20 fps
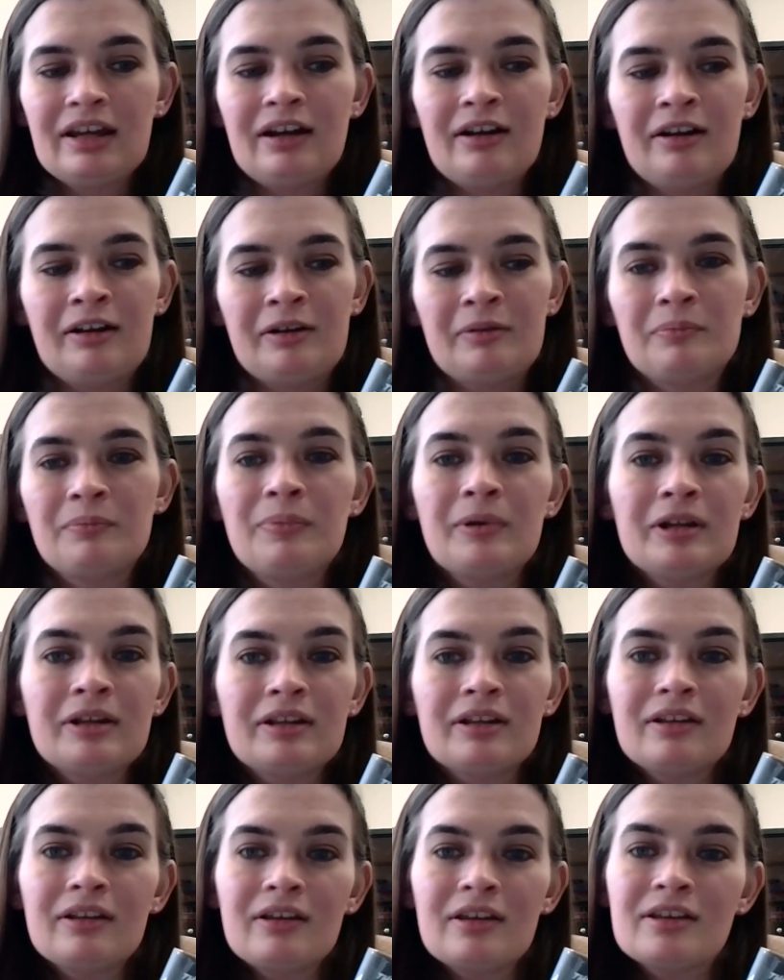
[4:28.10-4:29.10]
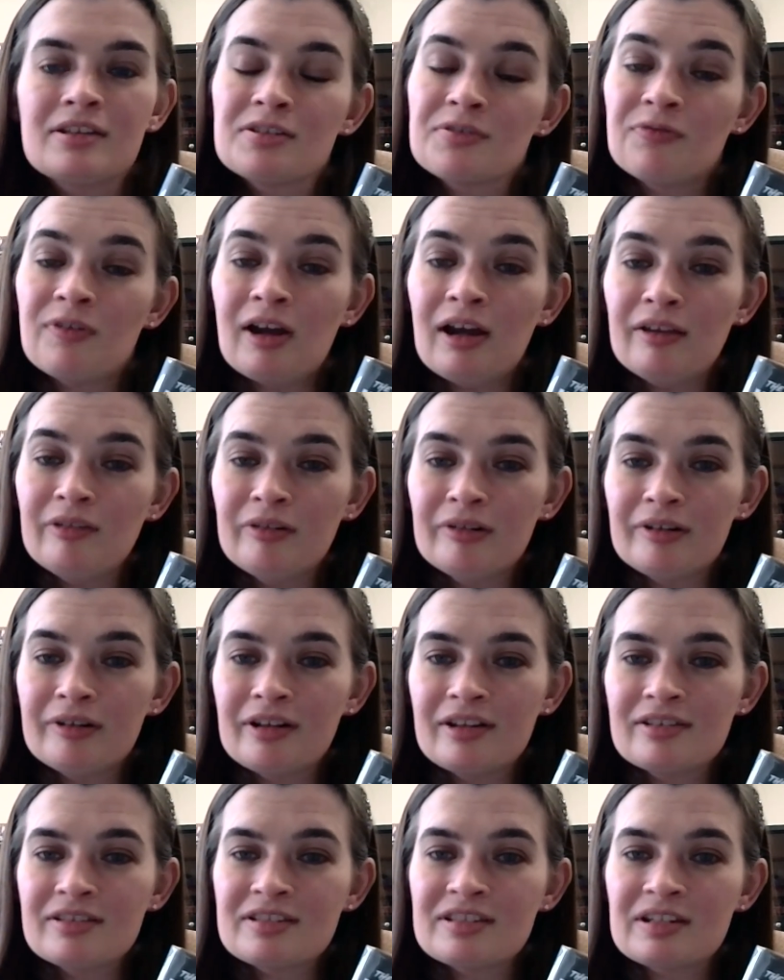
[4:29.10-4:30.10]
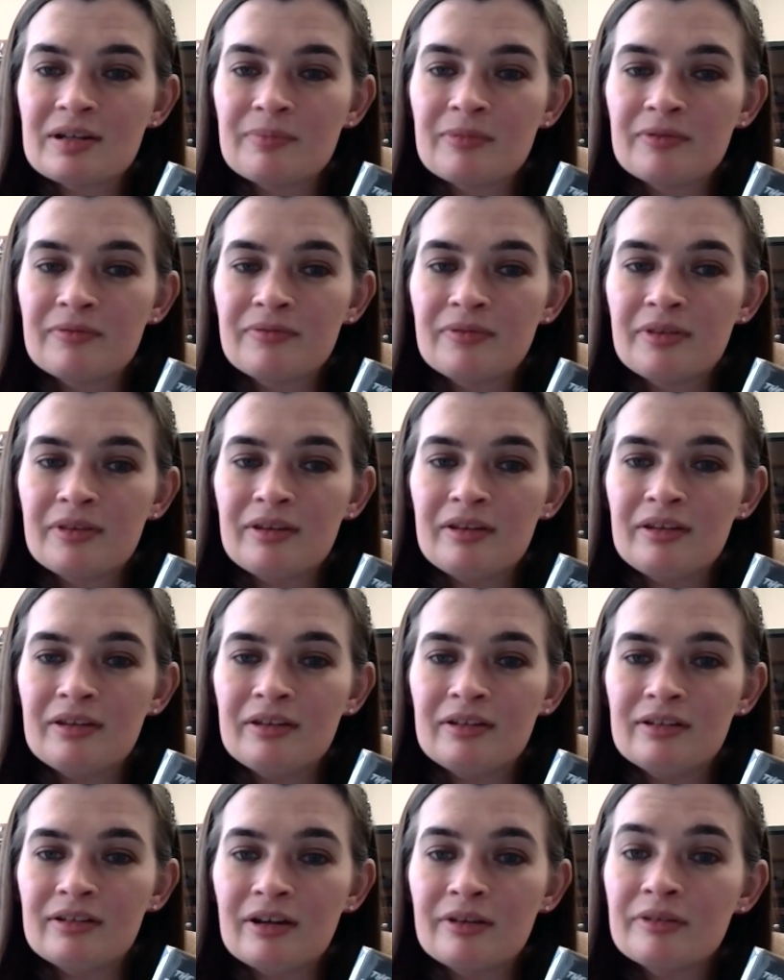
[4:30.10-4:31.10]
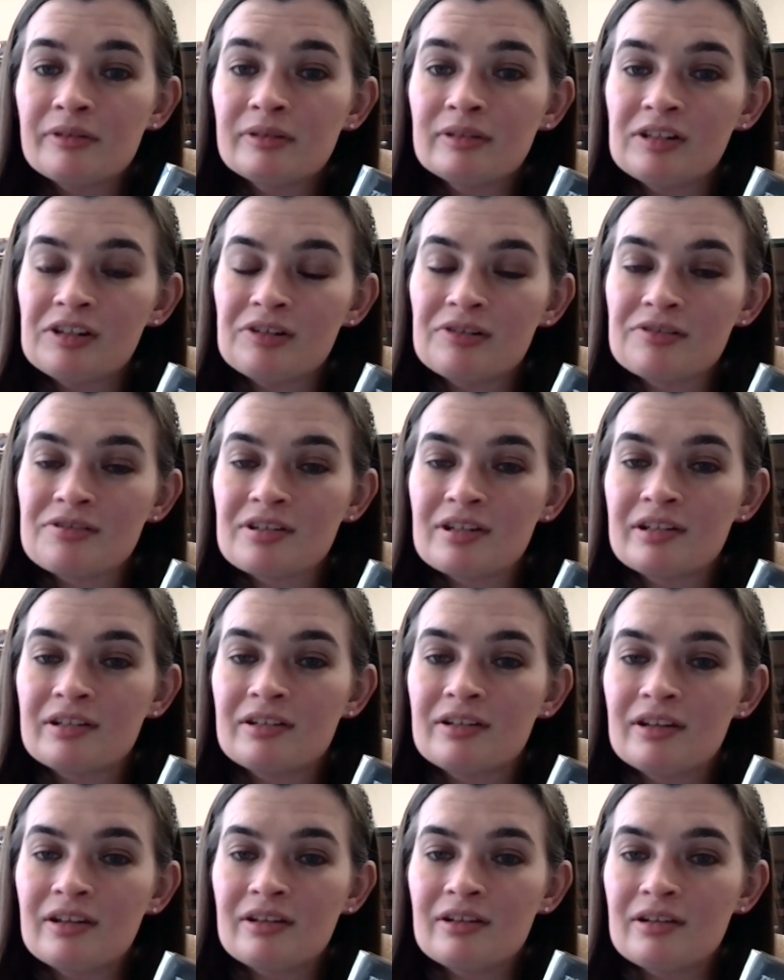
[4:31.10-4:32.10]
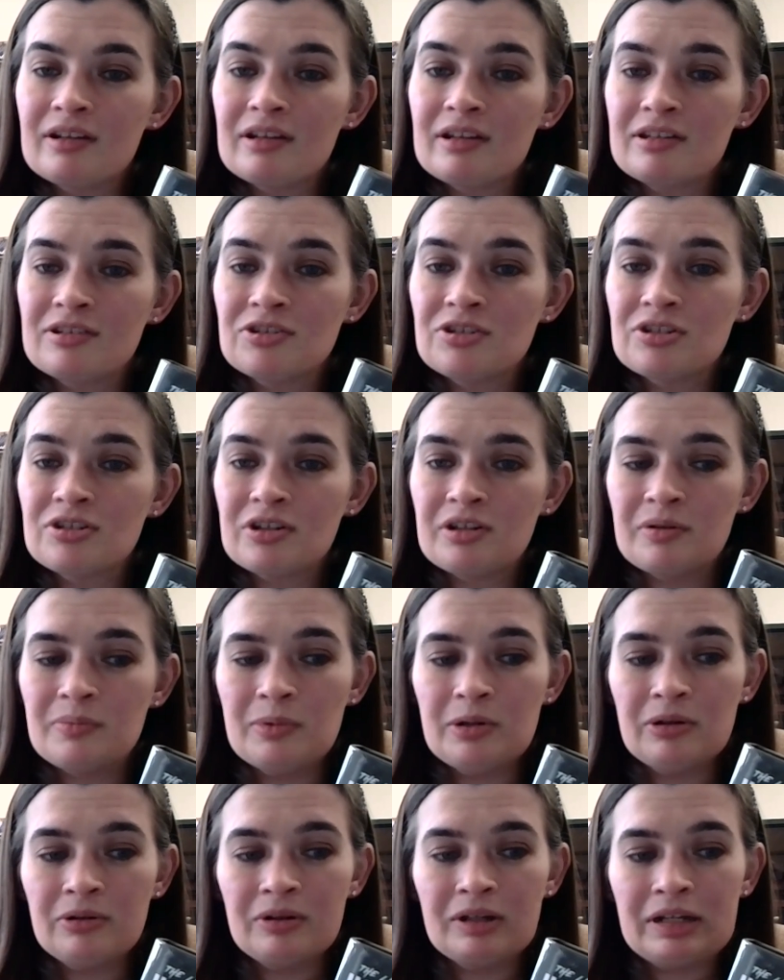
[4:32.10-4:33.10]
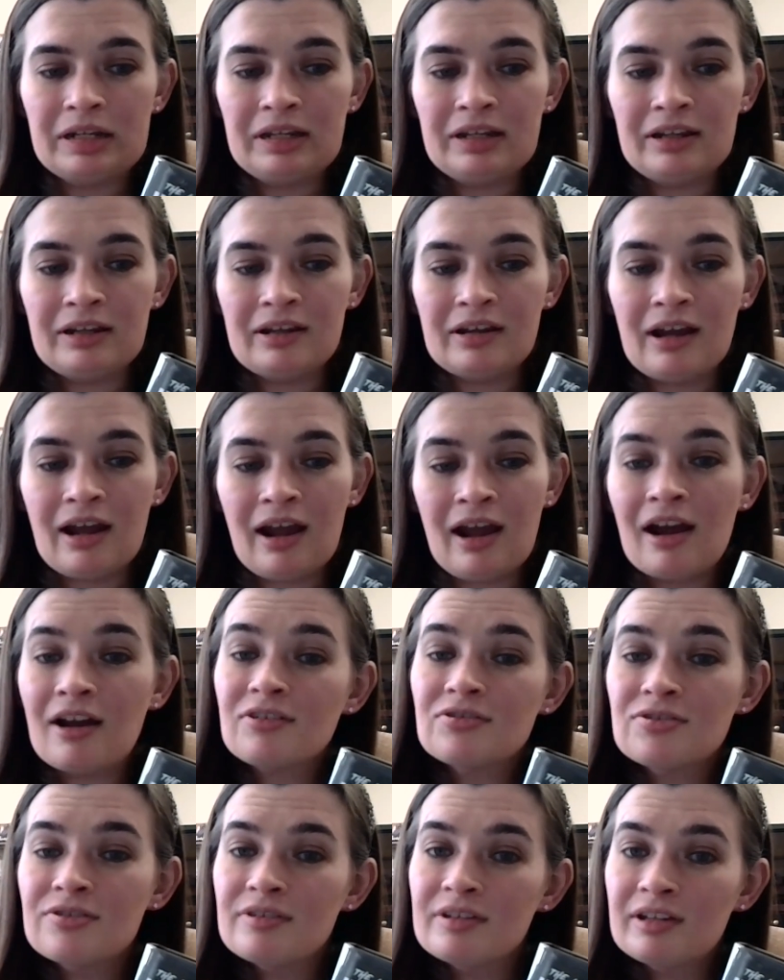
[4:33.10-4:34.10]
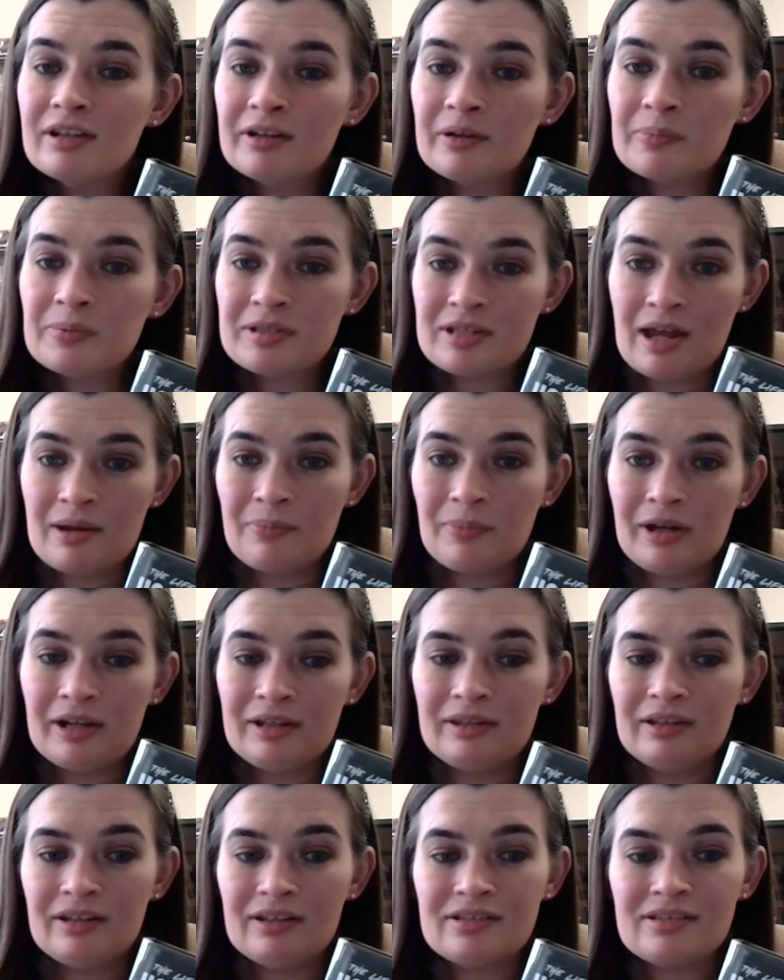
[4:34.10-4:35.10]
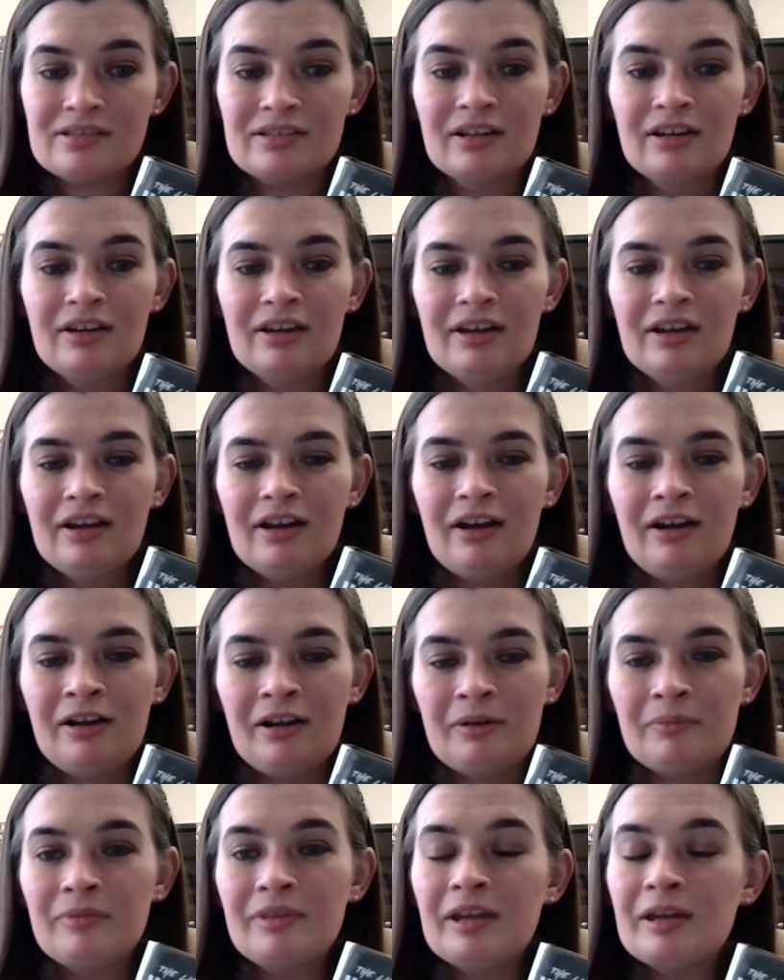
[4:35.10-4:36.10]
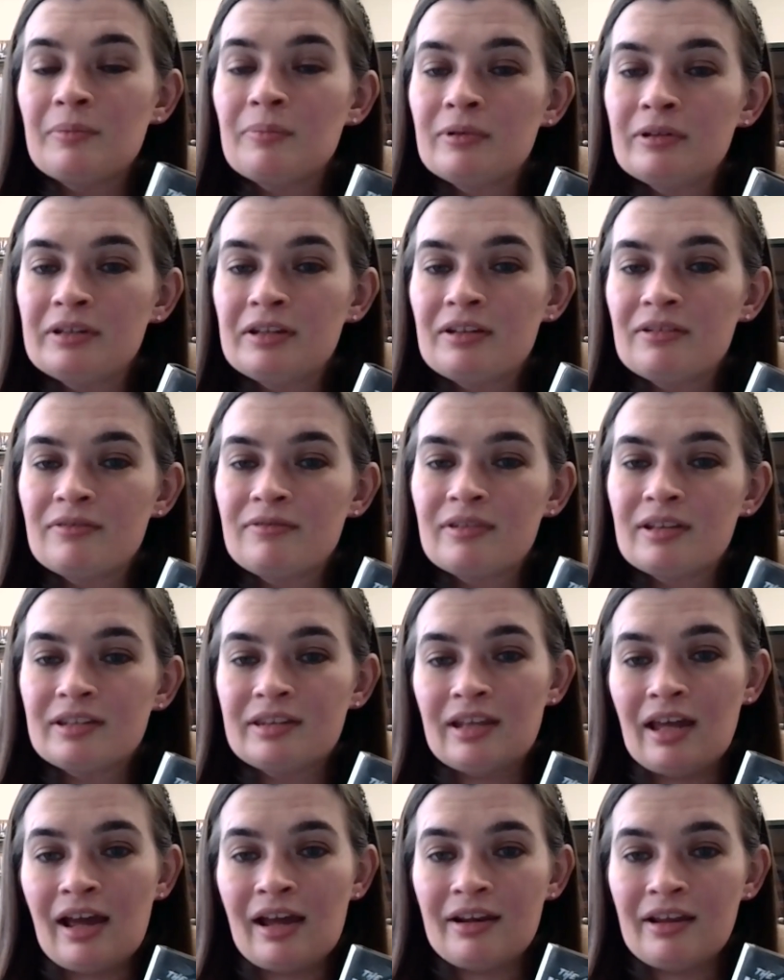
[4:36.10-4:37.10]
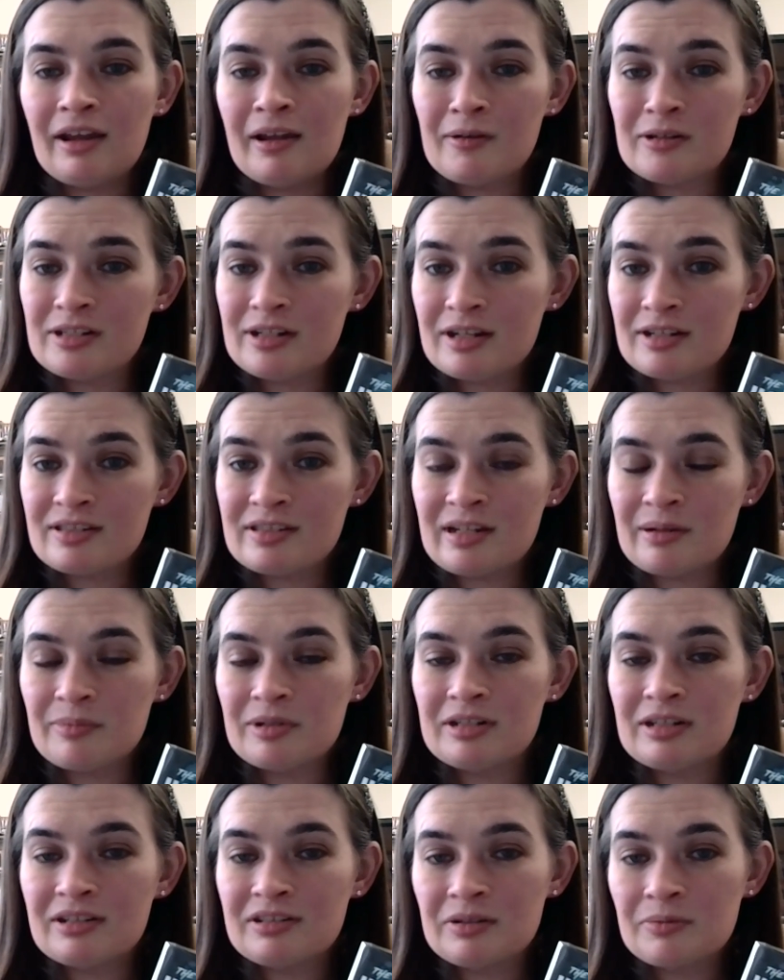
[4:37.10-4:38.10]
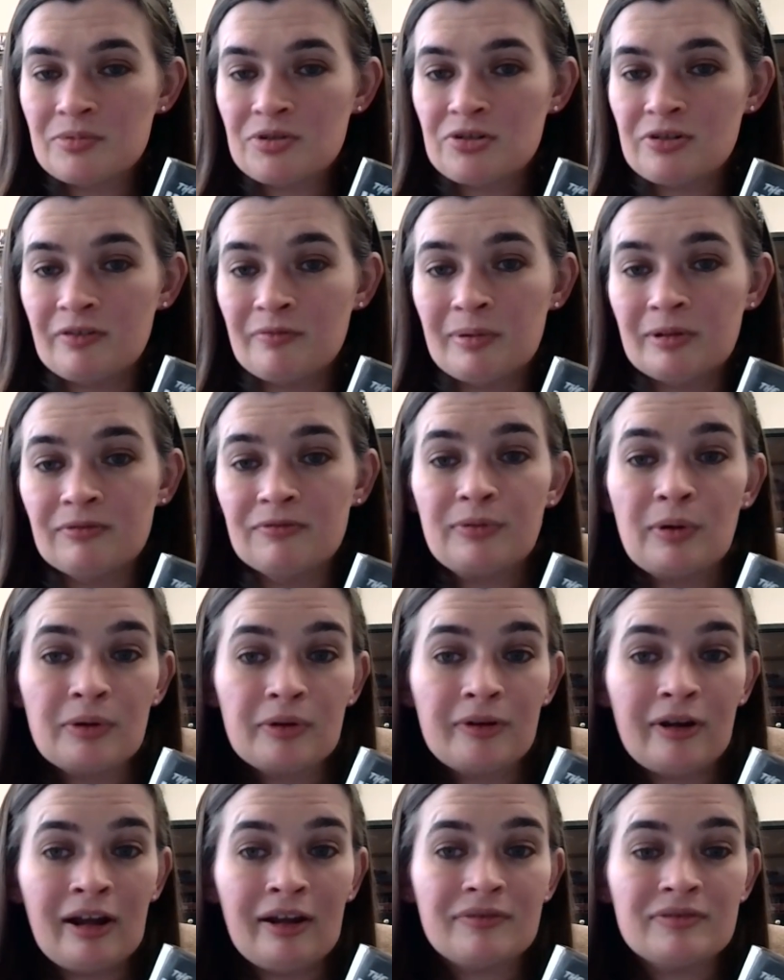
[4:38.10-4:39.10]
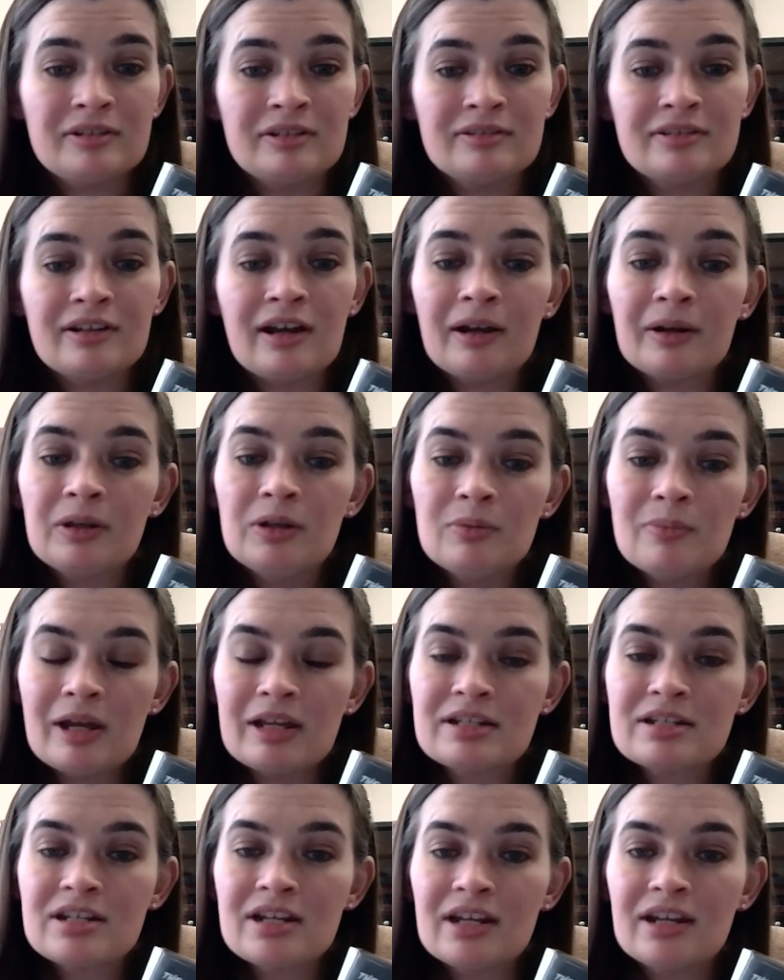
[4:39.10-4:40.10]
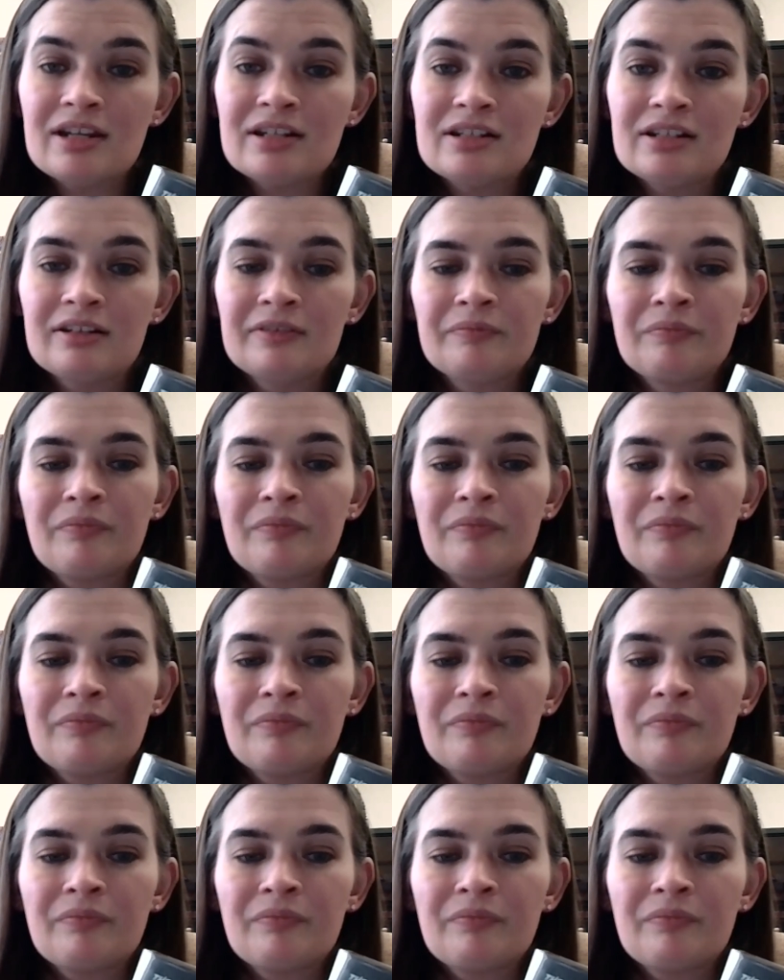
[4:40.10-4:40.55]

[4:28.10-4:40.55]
but his father and some of the other leaders in his community actually get upset by this. They believe that anti-Semitism should have been photographed and documented,